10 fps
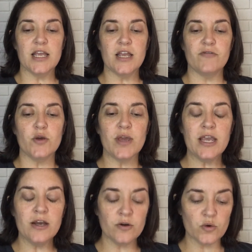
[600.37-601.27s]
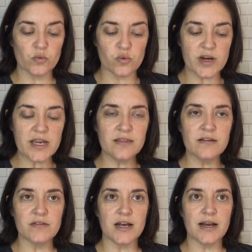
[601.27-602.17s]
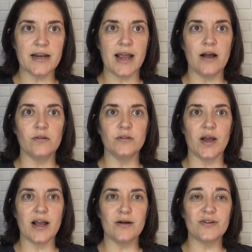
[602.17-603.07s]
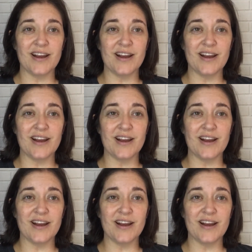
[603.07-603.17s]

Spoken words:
if you can't read the line out loud